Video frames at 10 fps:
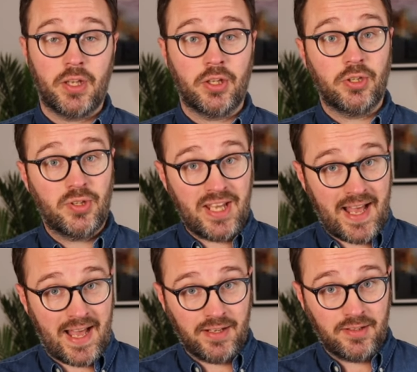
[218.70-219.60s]
You
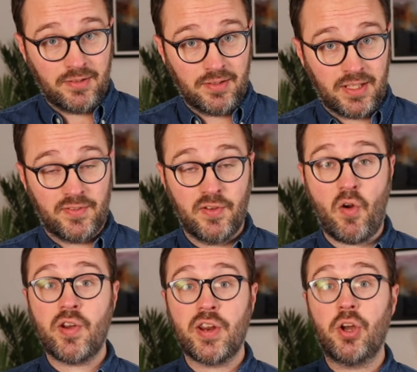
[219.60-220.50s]
can, if you've
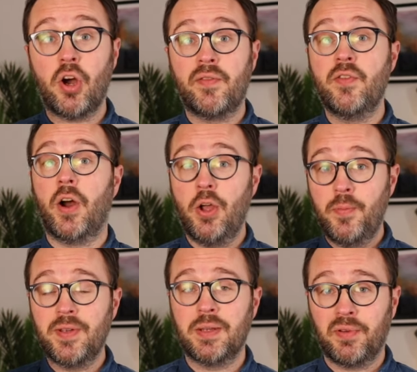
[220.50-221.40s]

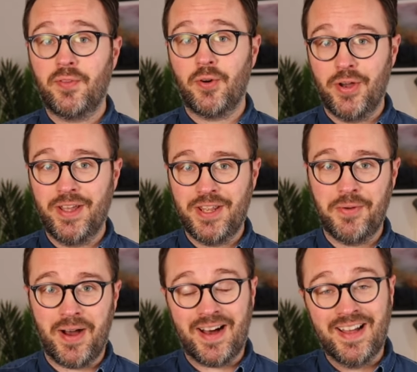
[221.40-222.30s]
opened it before
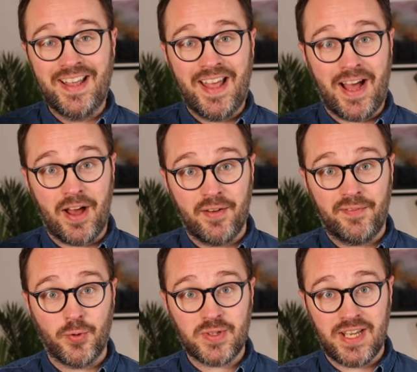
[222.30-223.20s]
you are
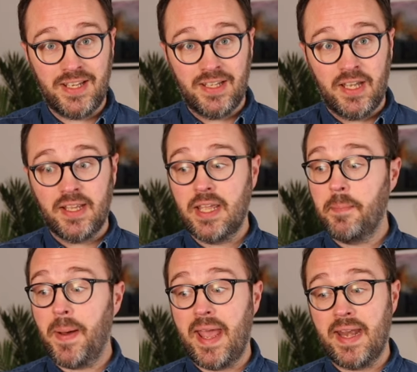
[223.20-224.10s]
40, keep
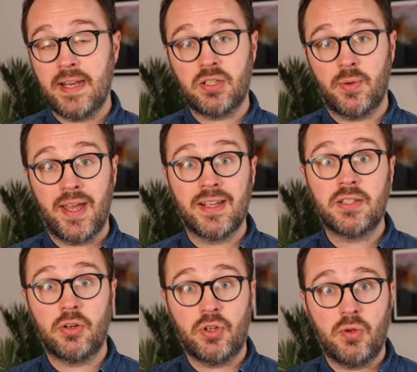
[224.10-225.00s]
paying into it
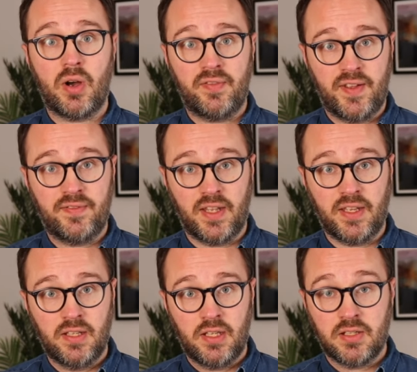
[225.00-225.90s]
until you are 50.
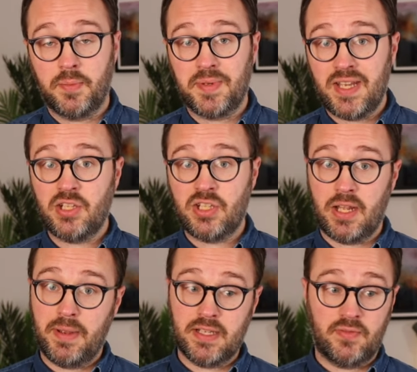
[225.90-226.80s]
So potentially
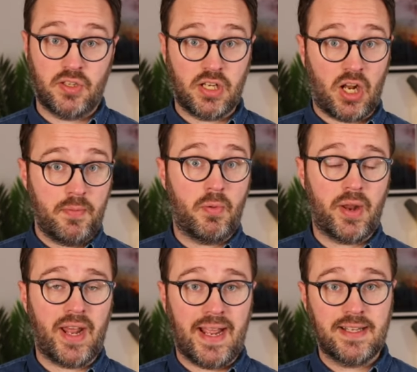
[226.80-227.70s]
that means if you did open
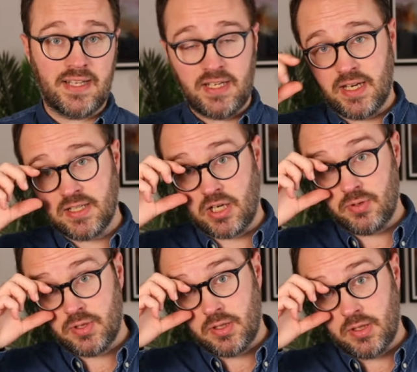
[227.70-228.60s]
one at 18 years
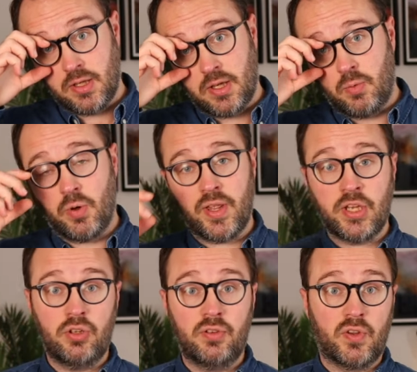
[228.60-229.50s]
old, well then
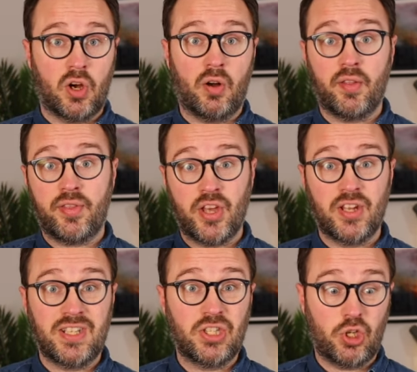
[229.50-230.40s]
you've got
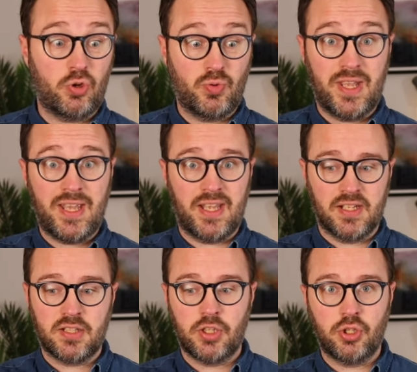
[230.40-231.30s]
32
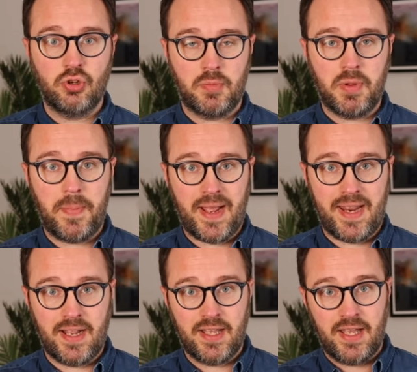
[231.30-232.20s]
years that you could be
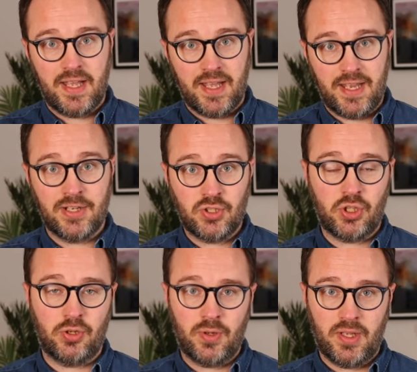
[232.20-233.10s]
paying
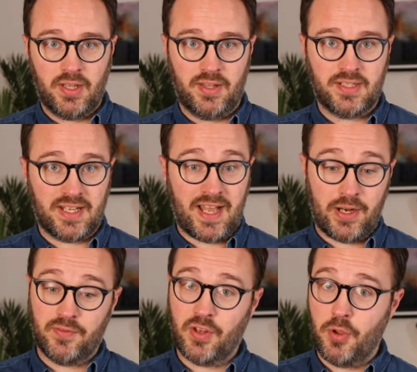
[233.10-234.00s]
into this
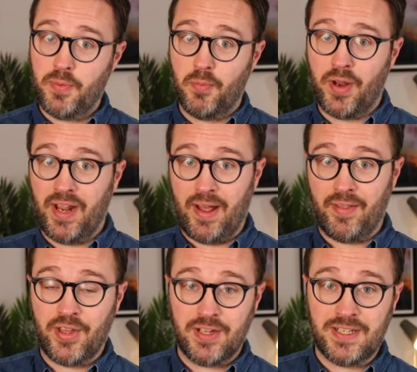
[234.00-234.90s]
account. If you open one at
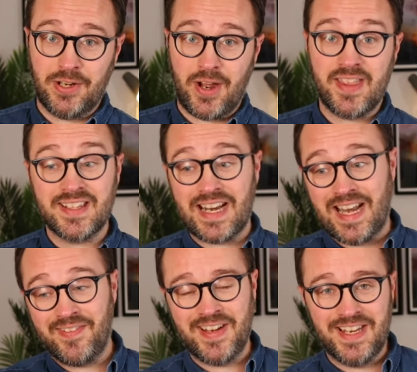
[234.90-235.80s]
39, there's
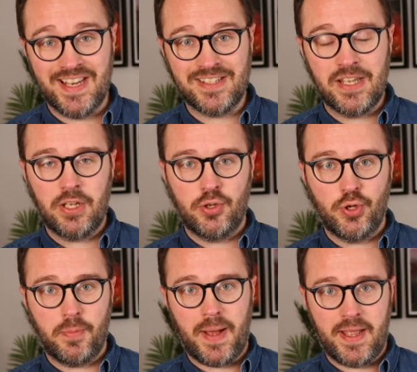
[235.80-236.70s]
11 years you
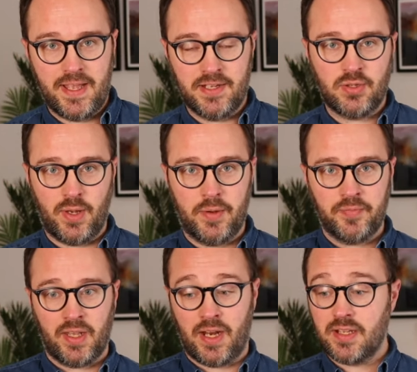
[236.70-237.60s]
can pay into it.
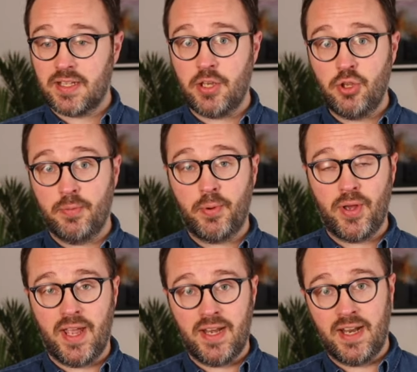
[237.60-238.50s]
And as I say, you can put
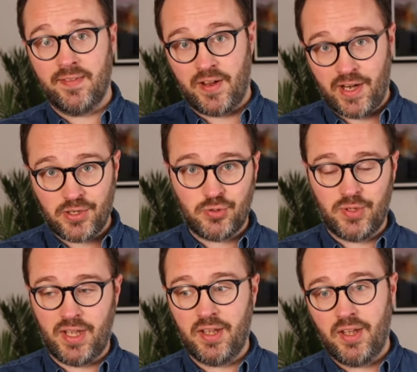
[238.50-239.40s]
in a financial
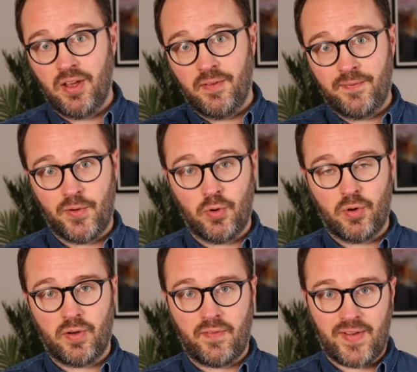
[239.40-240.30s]
year,
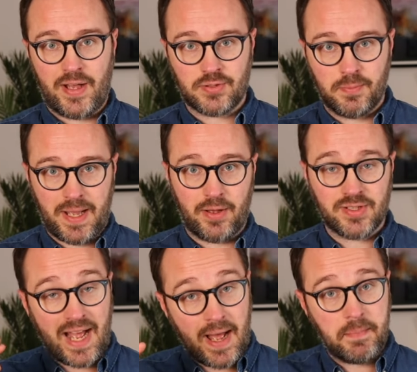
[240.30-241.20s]
£4,000
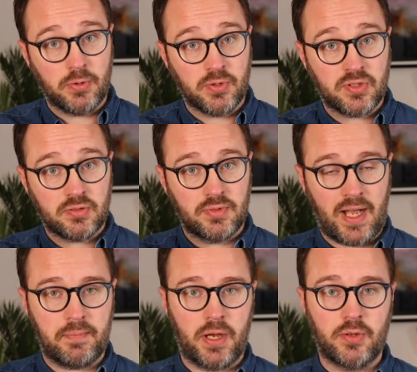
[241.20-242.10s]
at
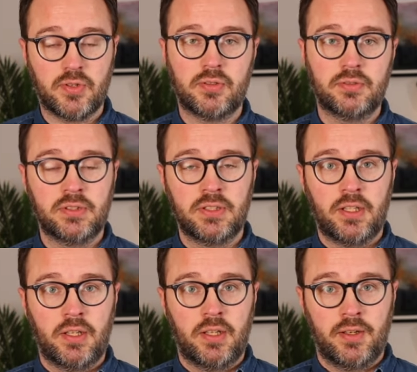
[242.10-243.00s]
most,
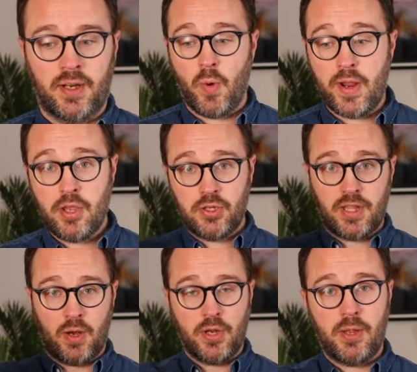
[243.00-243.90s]
Now you do
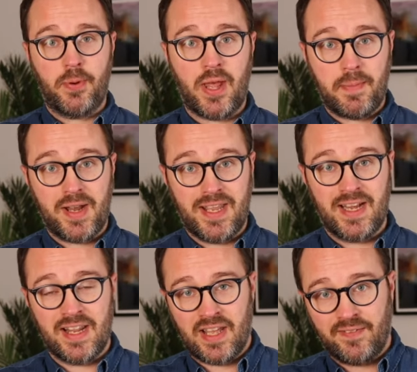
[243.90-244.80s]
that, when you put that money
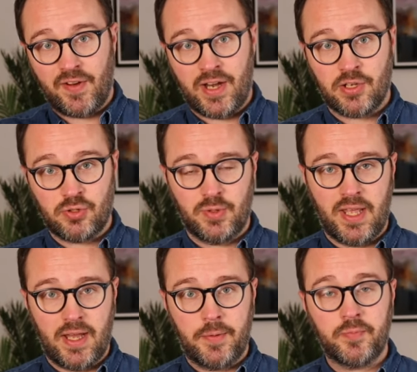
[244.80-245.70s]
in that financial
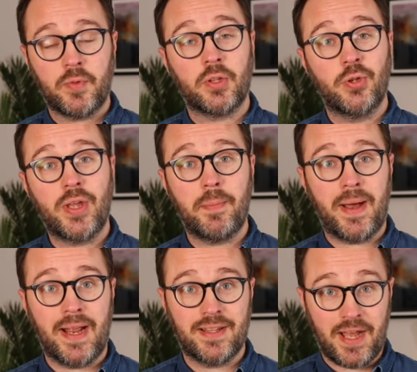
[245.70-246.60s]
year, you get
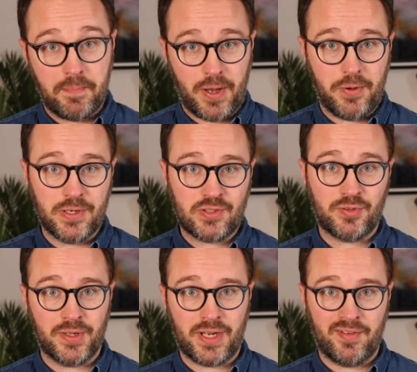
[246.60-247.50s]
paid that bonus
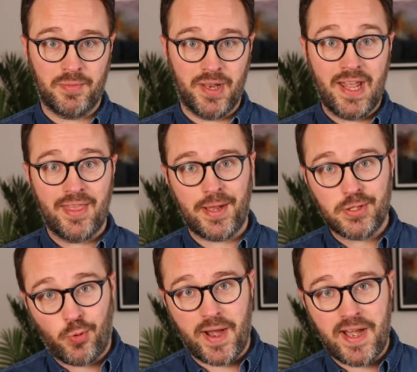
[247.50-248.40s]
from the government, that
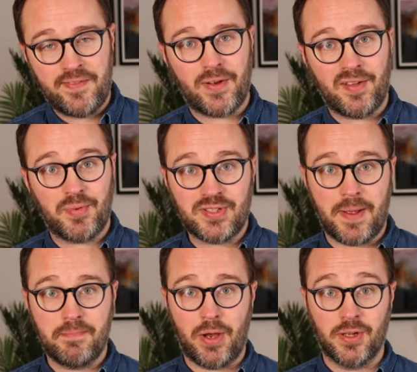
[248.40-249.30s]

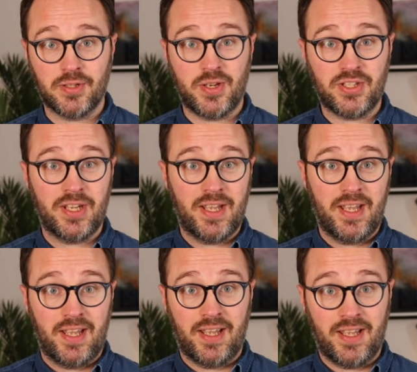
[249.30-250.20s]
25% bonus, which
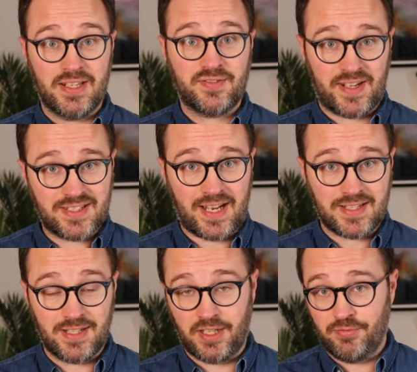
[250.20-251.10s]
is
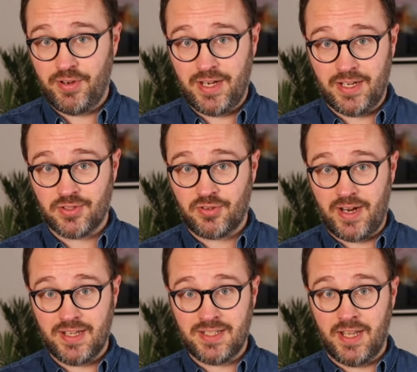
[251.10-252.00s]
fantastic. It really is
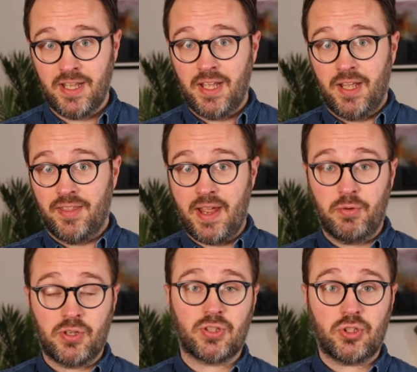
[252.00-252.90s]
great, isn't it? They
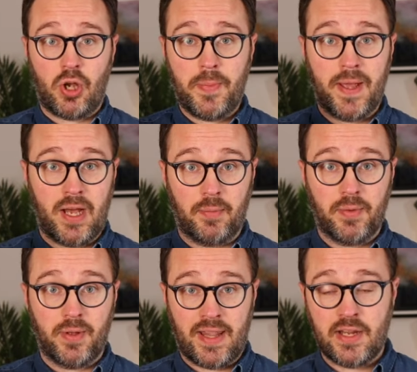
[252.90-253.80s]
will just top it up,
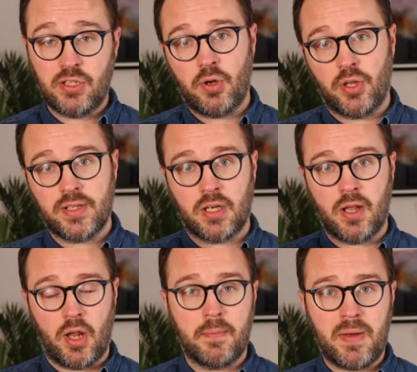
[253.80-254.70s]
and they do it
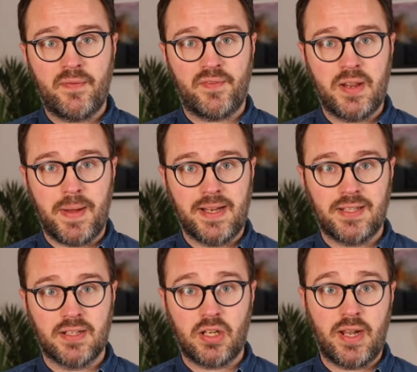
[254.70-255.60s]
on a monthly
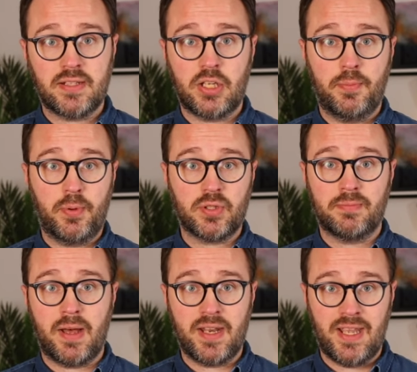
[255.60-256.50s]
basis. So let's say you put some
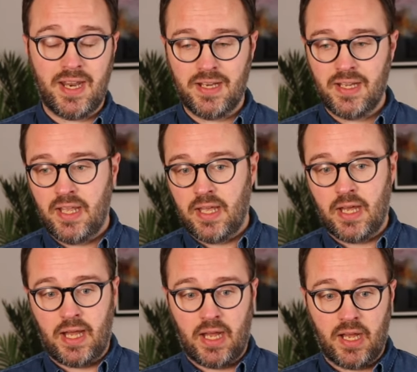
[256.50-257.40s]
money in
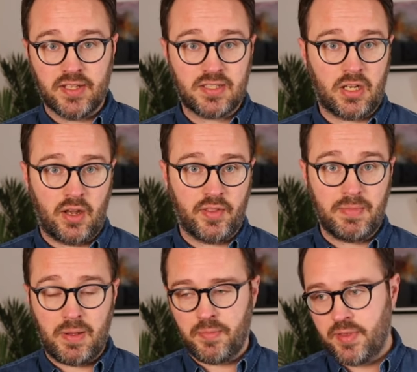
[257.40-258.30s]
at the start of the
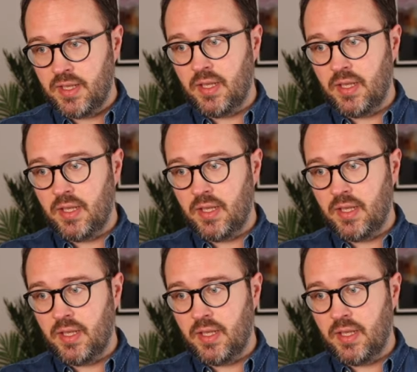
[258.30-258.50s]
month.